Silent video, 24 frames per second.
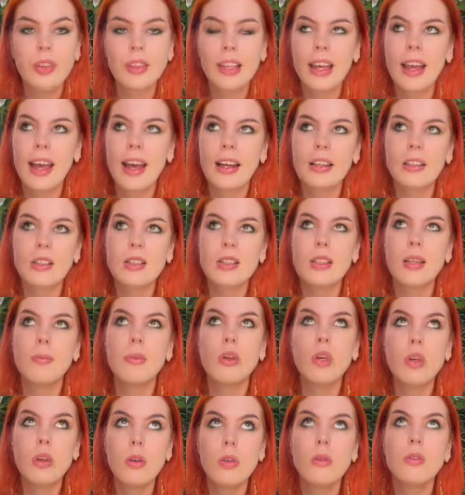They had some
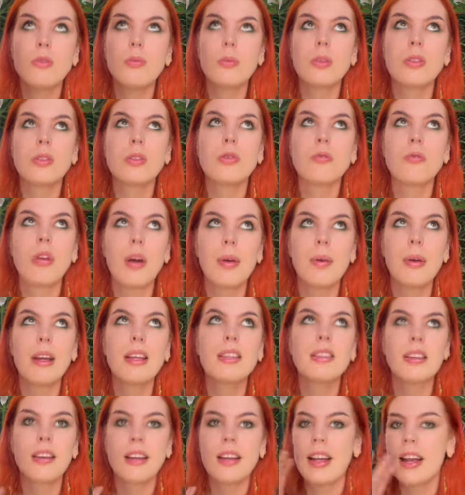huge ones growing.
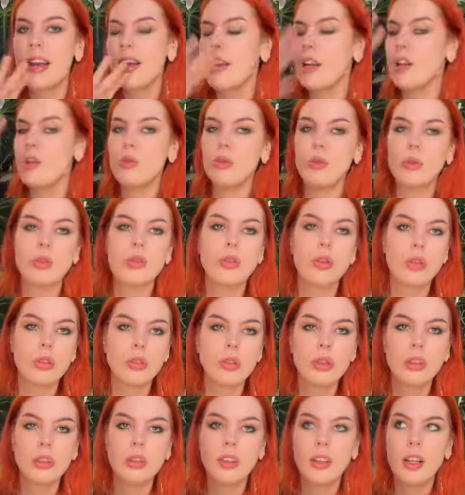It's like an indoor
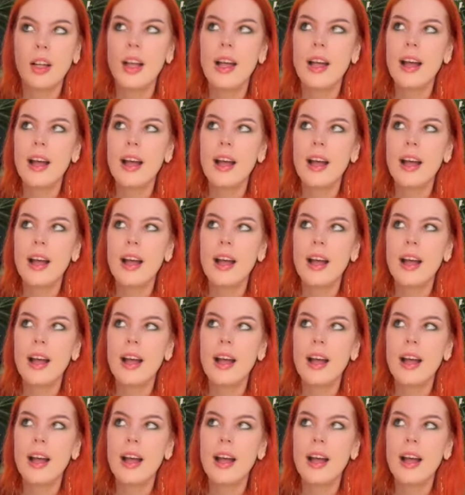jungle.